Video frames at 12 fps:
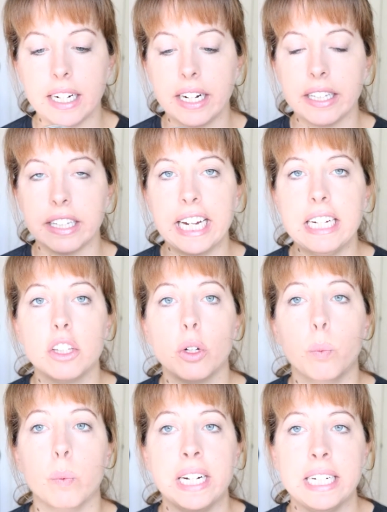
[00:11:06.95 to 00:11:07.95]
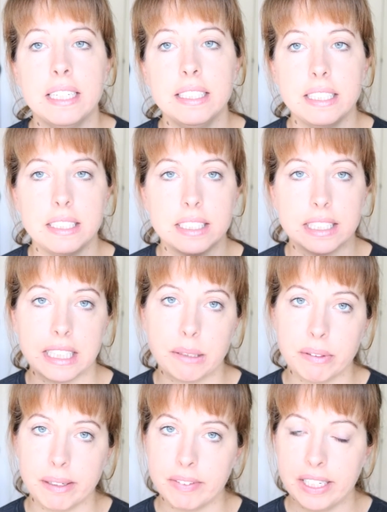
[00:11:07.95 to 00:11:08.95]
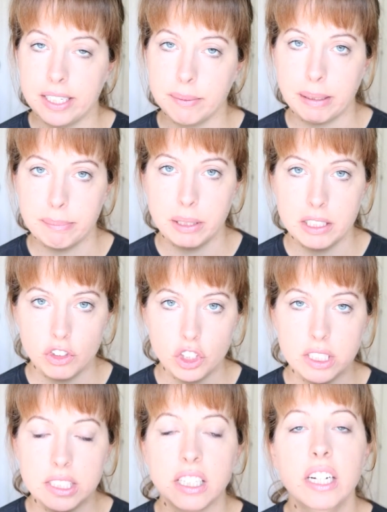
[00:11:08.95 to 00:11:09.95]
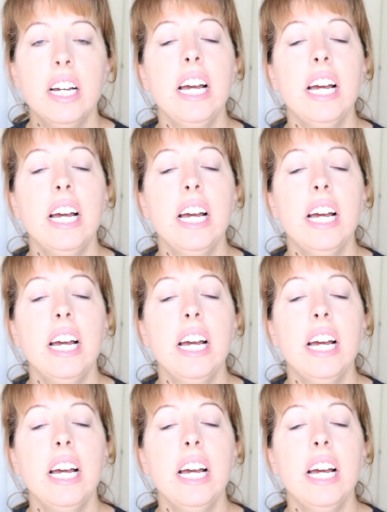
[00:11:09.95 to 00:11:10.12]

And I like the weightedness because like when I'm hitting my punches,